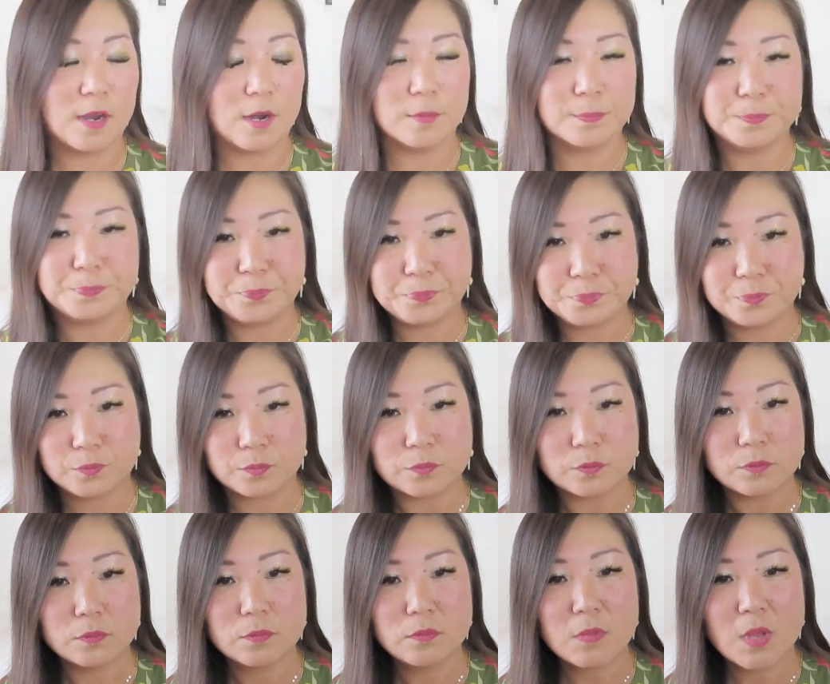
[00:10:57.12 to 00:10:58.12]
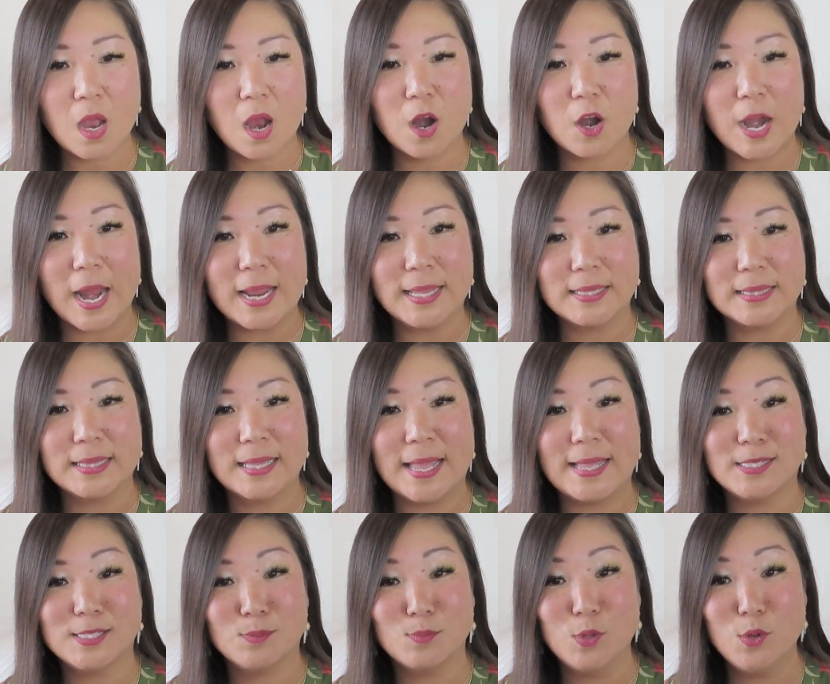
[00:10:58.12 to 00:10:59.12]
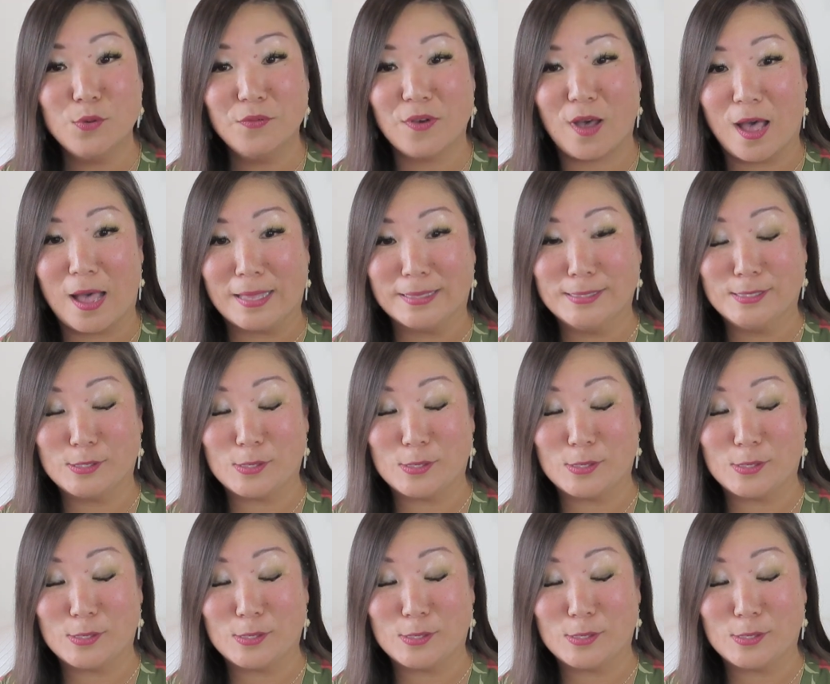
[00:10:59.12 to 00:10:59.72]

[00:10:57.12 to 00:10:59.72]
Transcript: there. All right, let's move on.